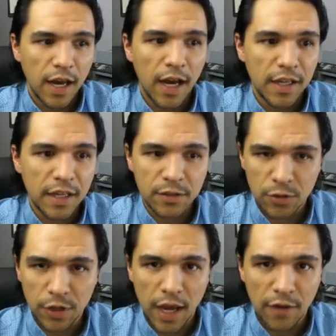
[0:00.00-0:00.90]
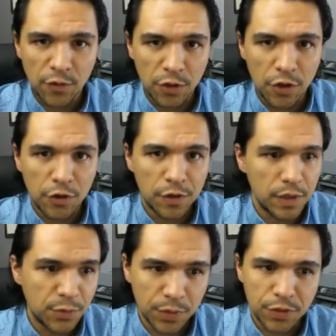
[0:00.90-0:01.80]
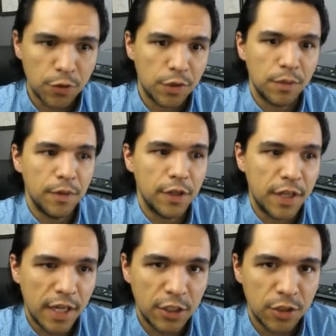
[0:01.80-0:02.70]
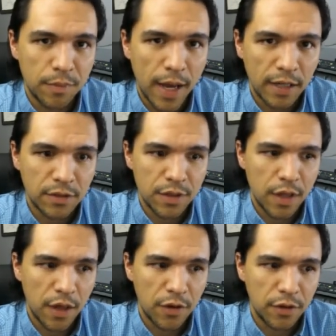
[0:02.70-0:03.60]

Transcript: yesterday afternoon, and this was her communication back to the other